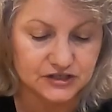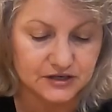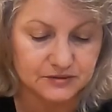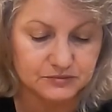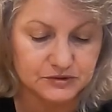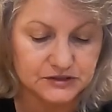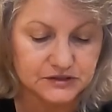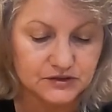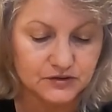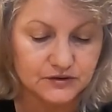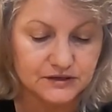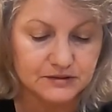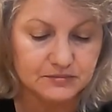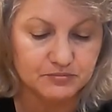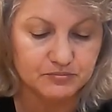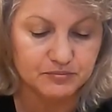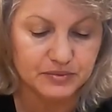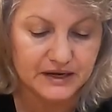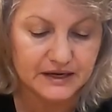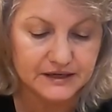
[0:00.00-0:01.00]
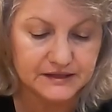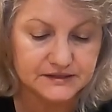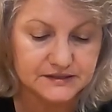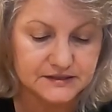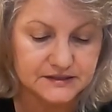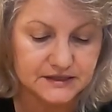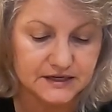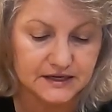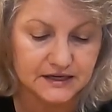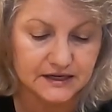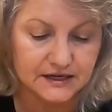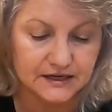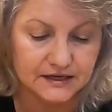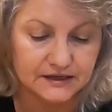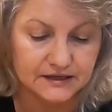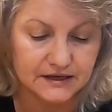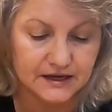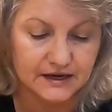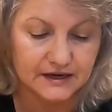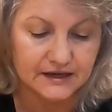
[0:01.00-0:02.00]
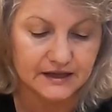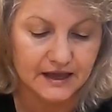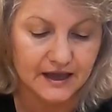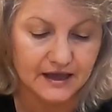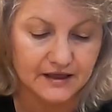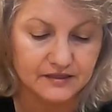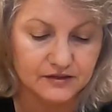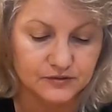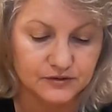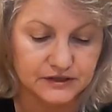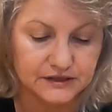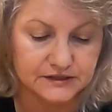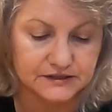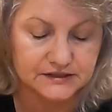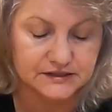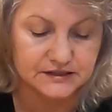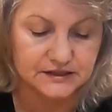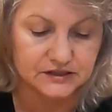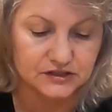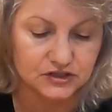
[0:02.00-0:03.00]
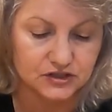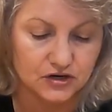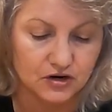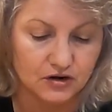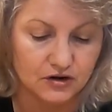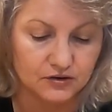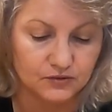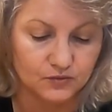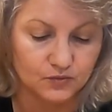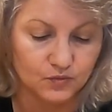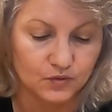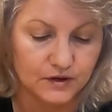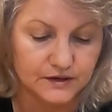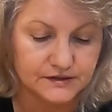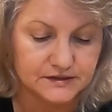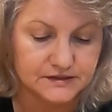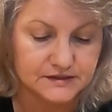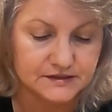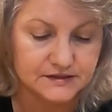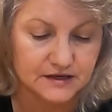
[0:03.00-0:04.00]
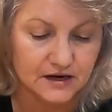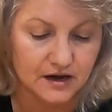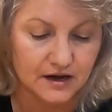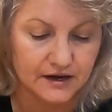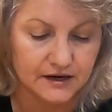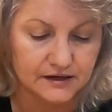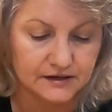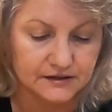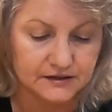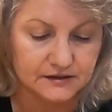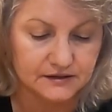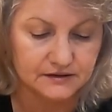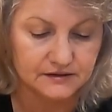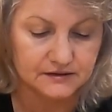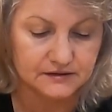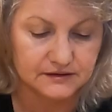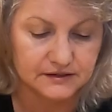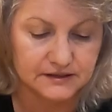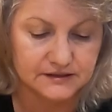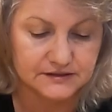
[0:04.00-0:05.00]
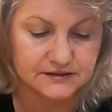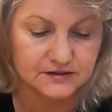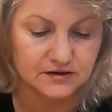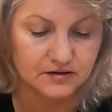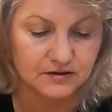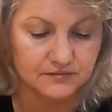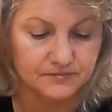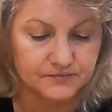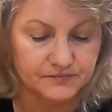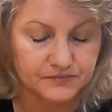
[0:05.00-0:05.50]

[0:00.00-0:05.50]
I'm just going to baste in a gathering stitch on one side. That's all.